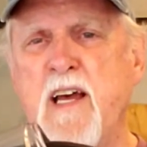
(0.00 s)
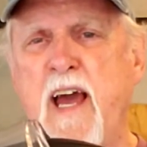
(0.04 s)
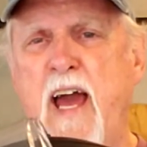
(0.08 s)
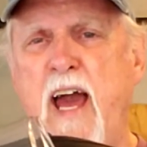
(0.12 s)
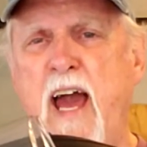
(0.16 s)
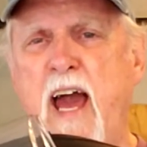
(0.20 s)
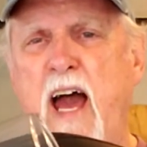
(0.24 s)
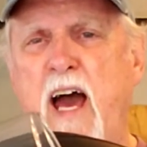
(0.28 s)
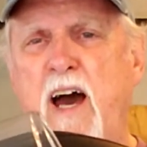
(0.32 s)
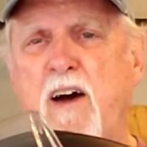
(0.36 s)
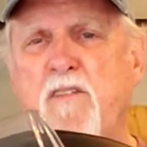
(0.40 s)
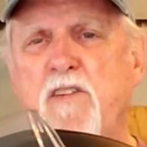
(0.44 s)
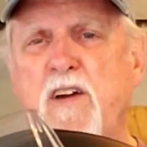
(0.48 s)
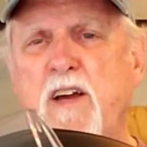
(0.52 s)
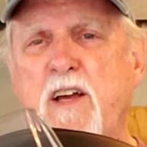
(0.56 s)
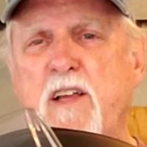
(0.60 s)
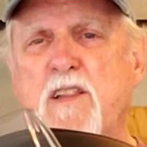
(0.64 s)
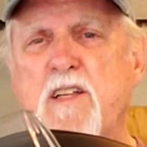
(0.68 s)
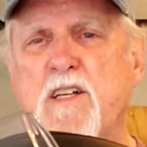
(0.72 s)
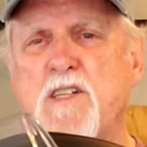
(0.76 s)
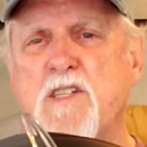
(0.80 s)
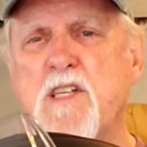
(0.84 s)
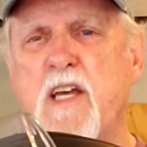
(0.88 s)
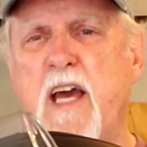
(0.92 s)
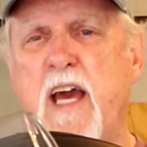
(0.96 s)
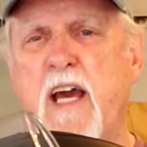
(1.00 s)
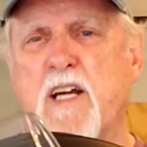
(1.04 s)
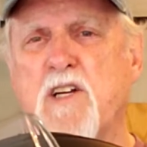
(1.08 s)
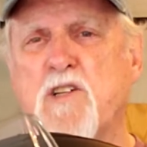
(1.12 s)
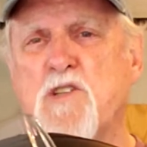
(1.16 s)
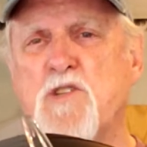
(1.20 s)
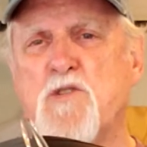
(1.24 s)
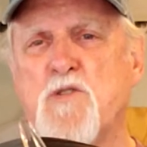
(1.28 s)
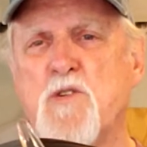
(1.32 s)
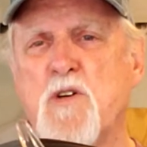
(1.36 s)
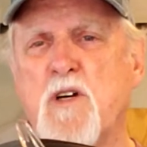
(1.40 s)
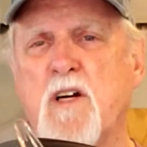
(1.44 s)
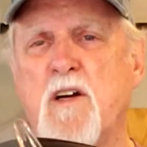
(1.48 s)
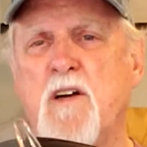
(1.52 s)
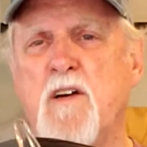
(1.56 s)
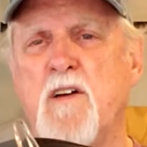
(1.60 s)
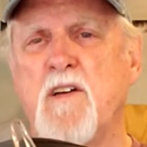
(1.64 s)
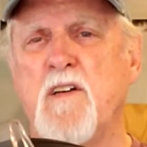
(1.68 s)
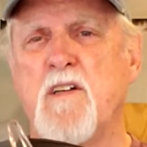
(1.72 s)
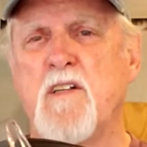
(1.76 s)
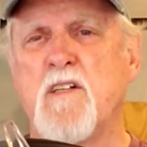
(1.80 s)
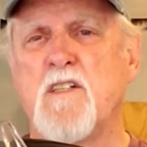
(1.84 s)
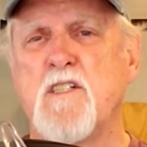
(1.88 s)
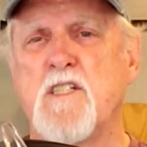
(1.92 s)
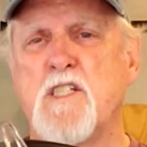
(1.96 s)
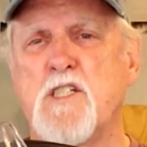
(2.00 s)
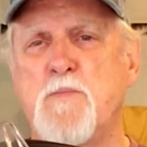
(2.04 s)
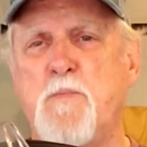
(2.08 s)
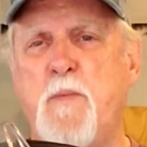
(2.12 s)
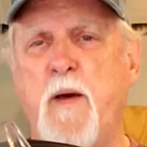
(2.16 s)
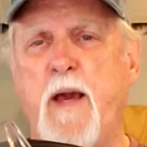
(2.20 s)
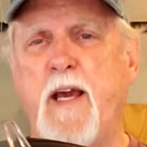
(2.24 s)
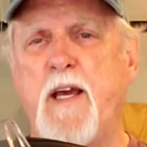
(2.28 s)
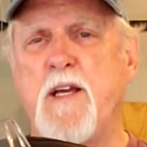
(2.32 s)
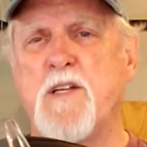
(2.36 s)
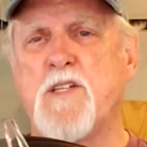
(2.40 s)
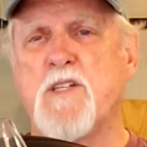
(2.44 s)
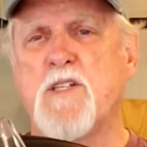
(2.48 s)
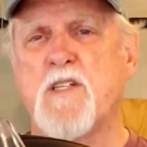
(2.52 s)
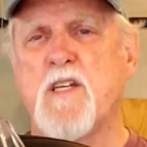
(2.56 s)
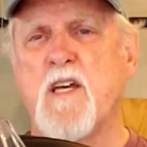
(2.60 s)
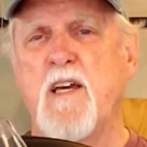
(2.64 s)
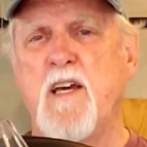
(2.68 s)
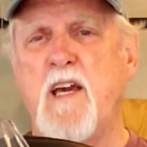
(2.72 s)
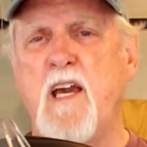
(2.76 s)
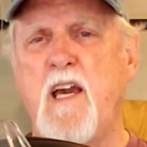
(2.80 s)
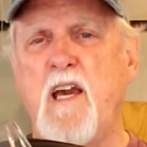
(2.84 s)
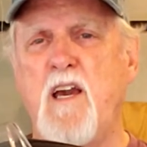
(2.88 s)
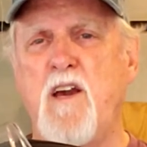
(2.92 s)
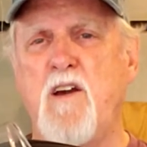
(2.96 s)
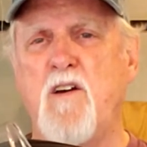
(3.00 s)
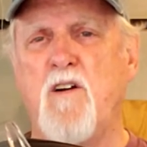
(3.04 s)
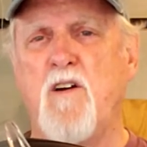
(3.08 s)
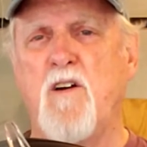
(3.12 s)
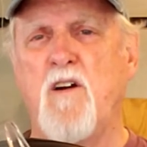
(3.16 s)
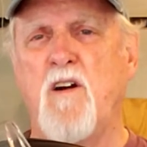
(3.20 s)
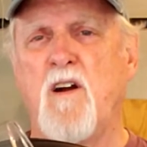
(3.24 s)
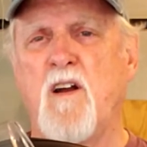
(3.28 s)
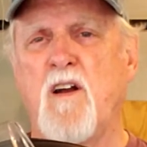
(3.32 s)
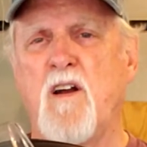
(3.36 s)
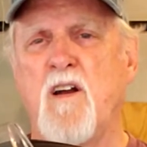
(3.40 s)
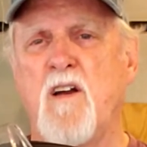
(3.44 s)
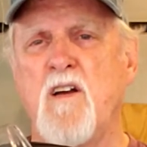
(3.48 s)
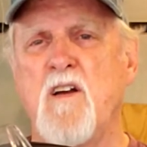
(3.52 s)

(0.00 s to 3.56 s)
having this extra space here